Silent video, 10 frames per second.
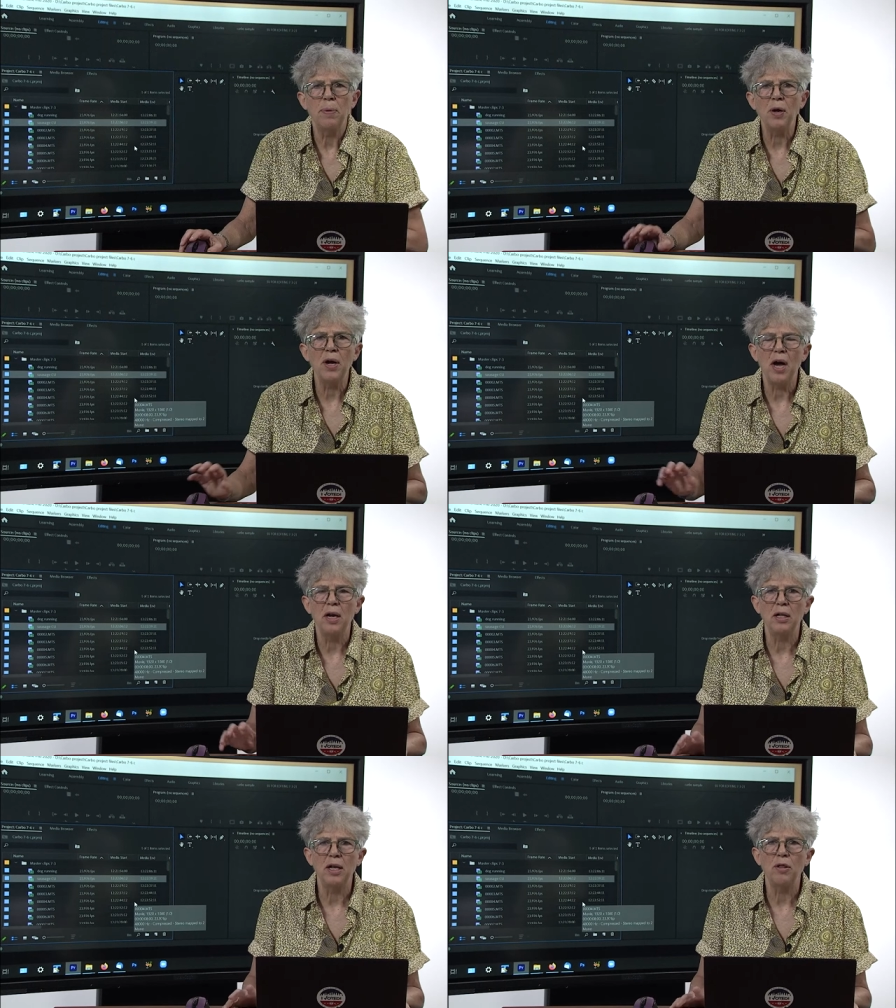
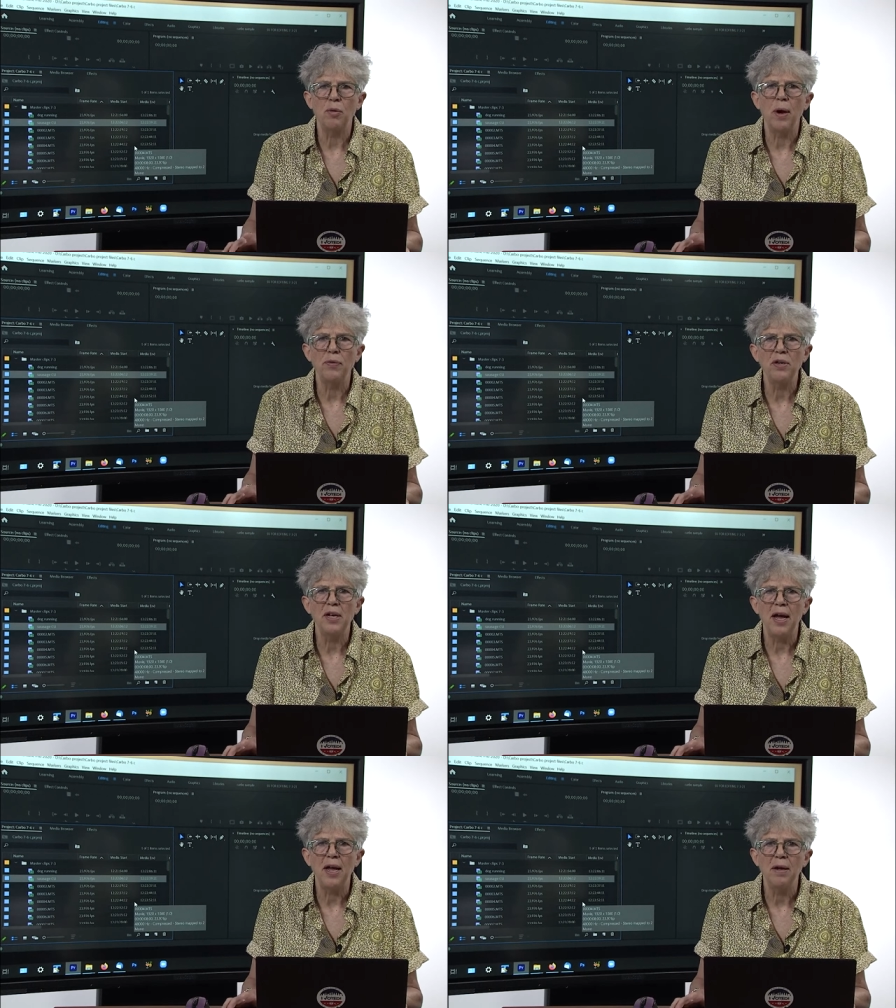periodically throughout the
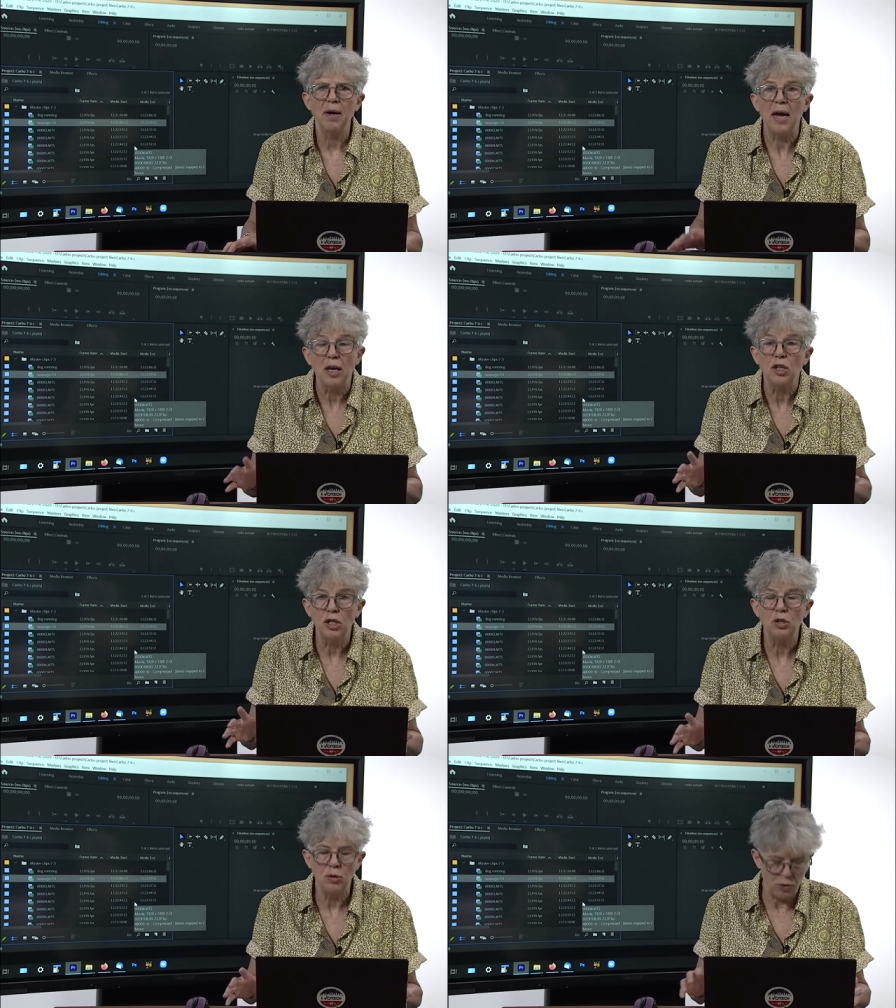day. I actually
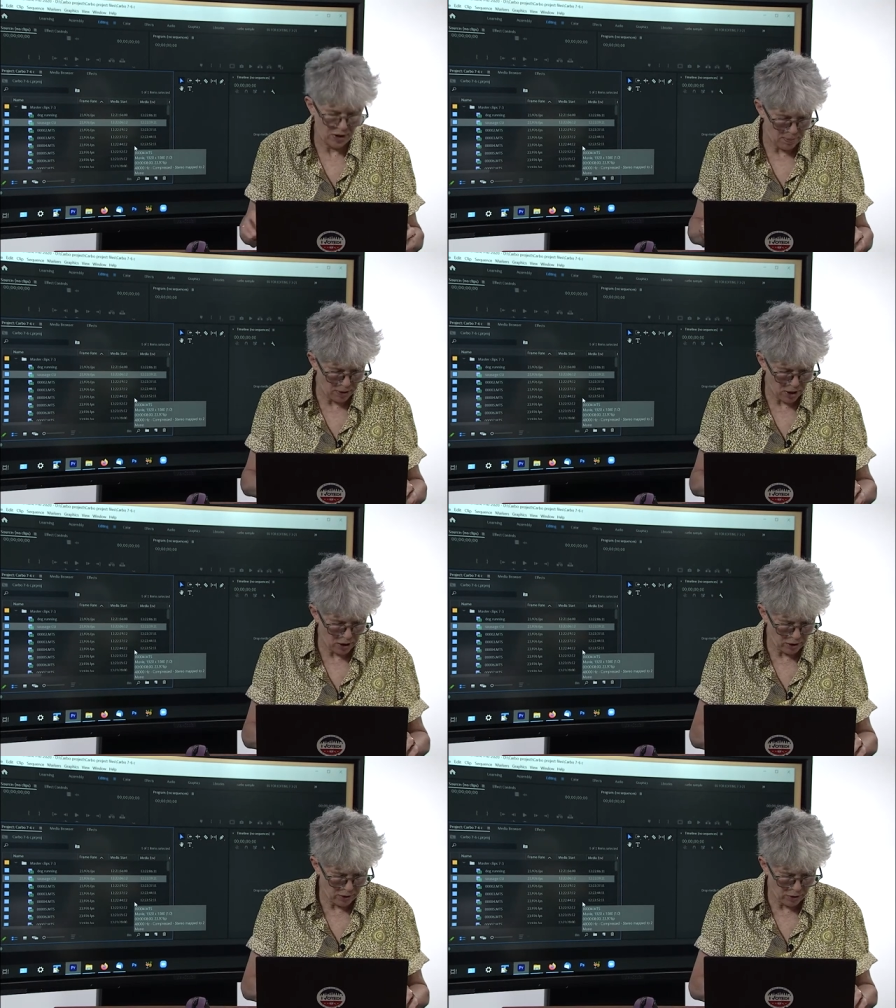do do that
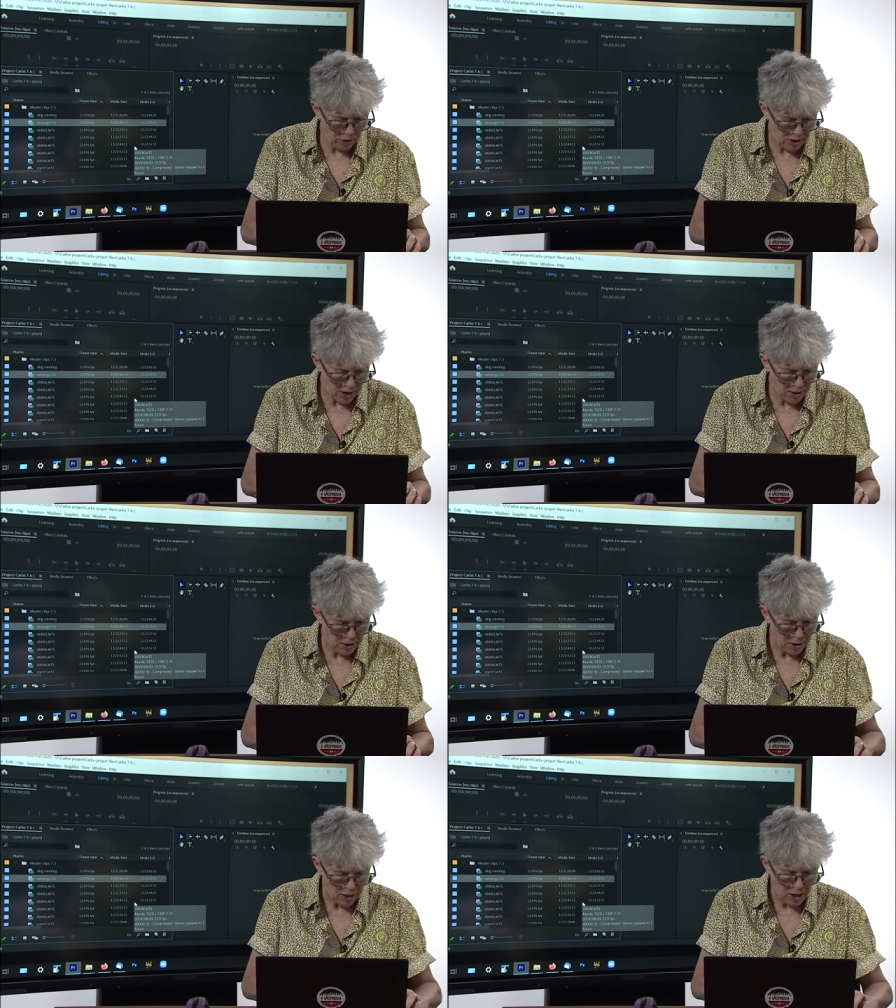periodically throughout the day.
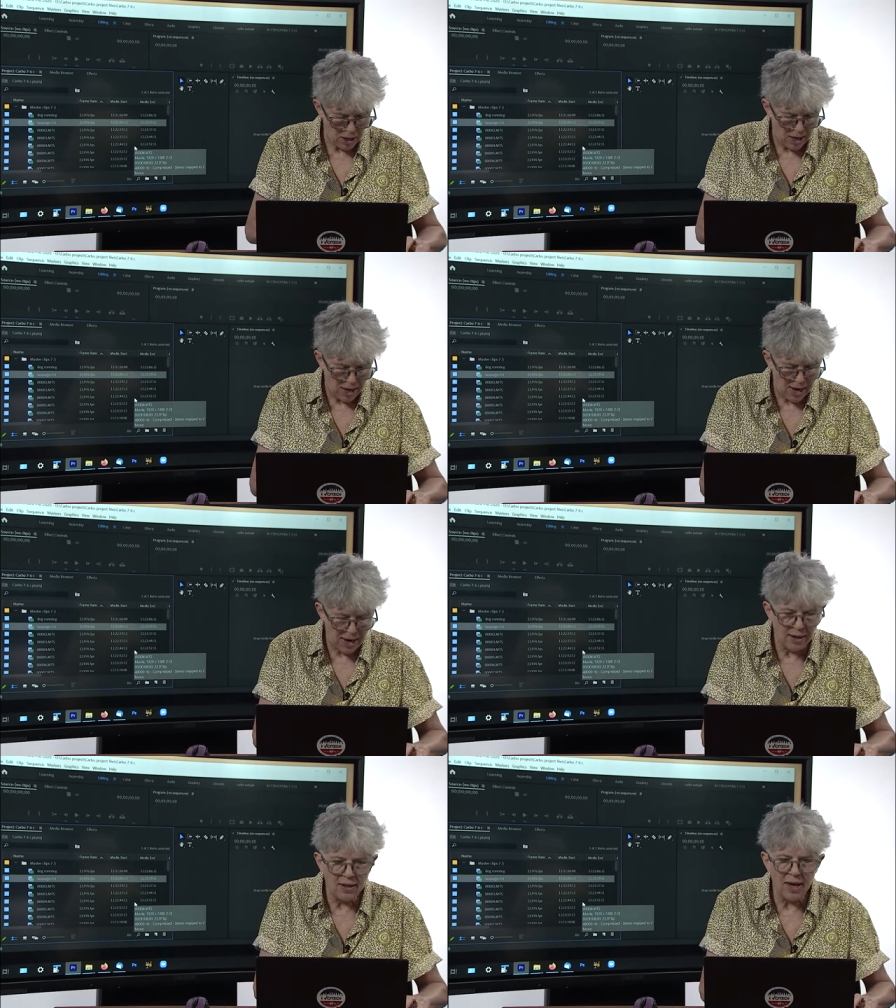
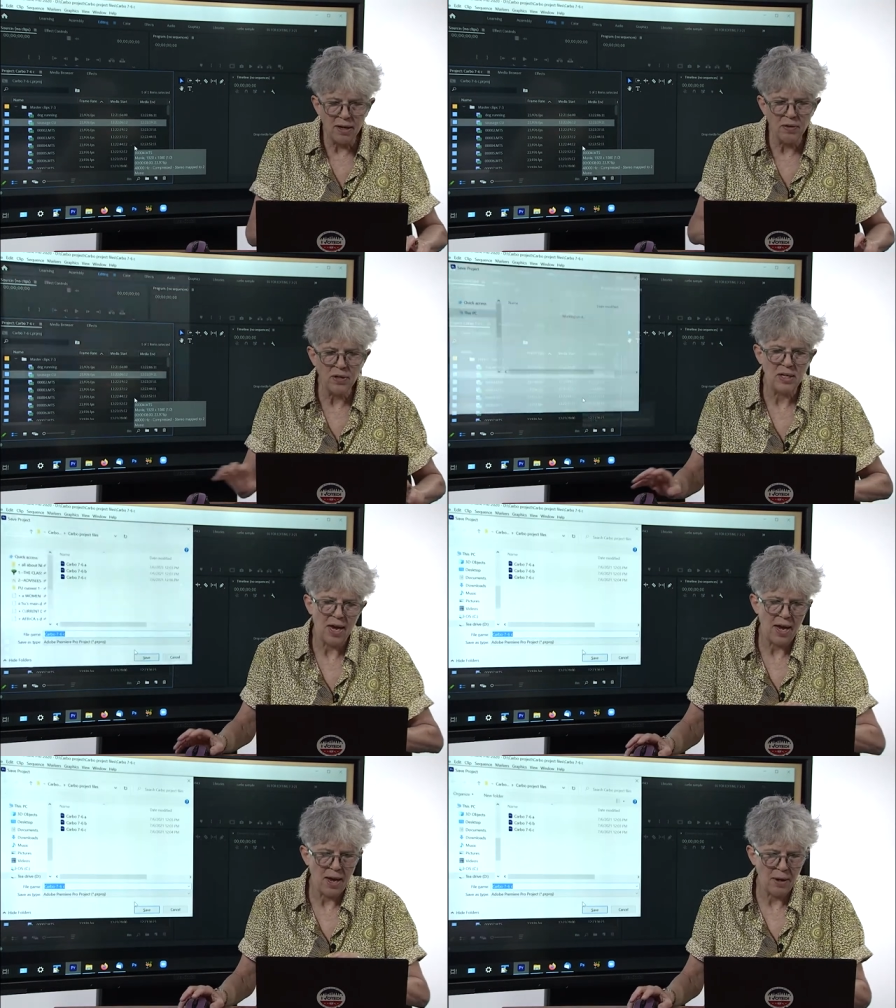And at the end of the
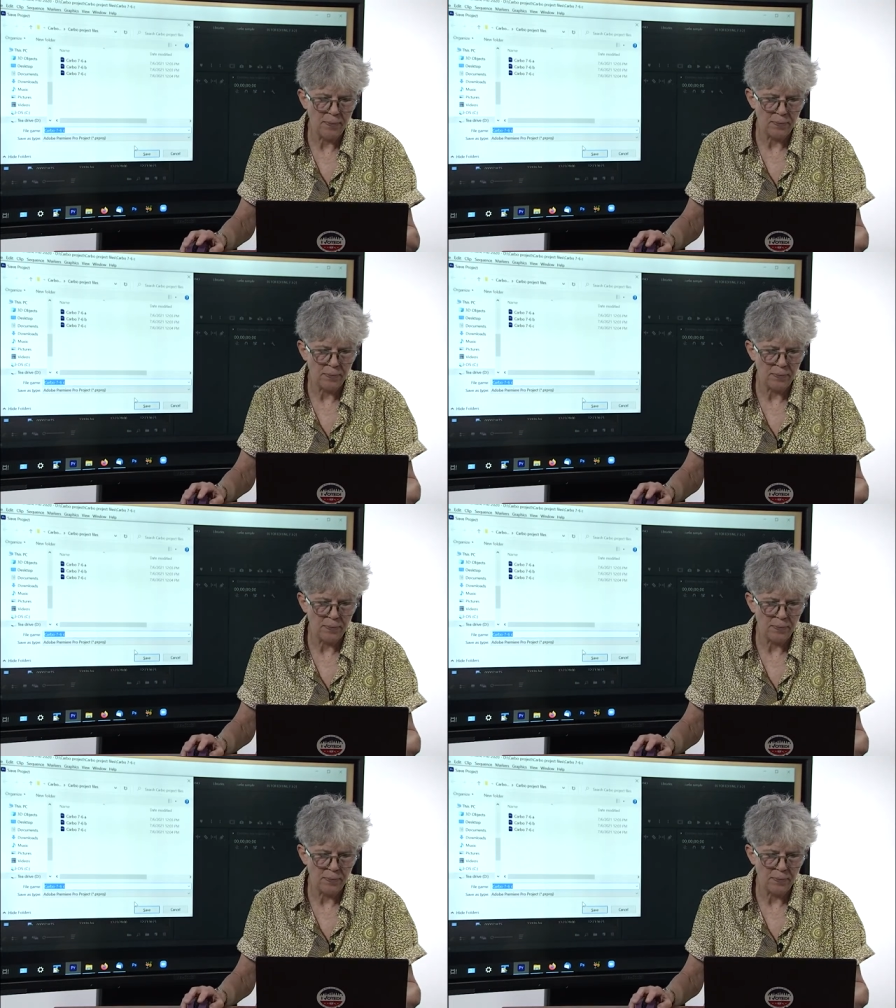day,